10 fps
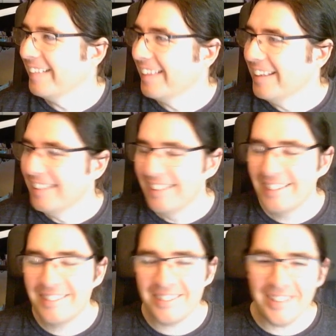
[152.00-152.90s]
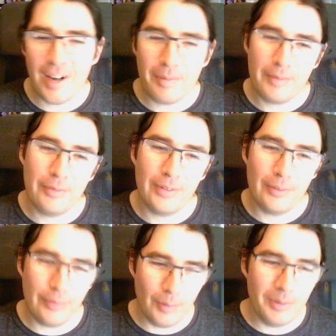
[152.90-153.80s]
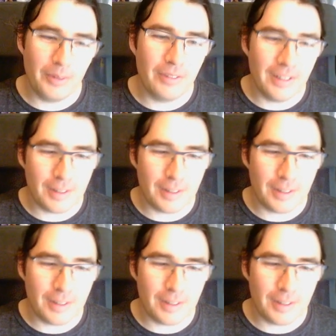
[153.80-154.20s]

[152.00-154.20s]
It didn't happen for the filming of this,